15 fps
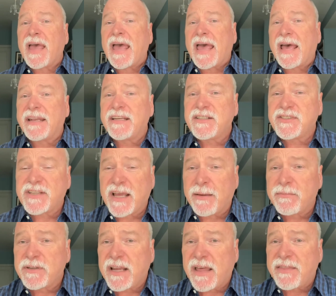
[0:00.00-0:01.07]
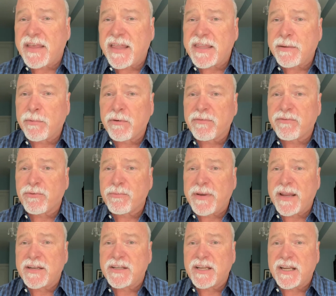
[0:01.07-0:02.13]
and destemmed, and then they were
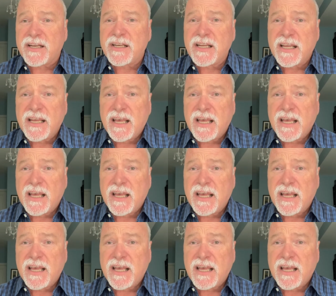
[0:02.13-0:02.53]
fermented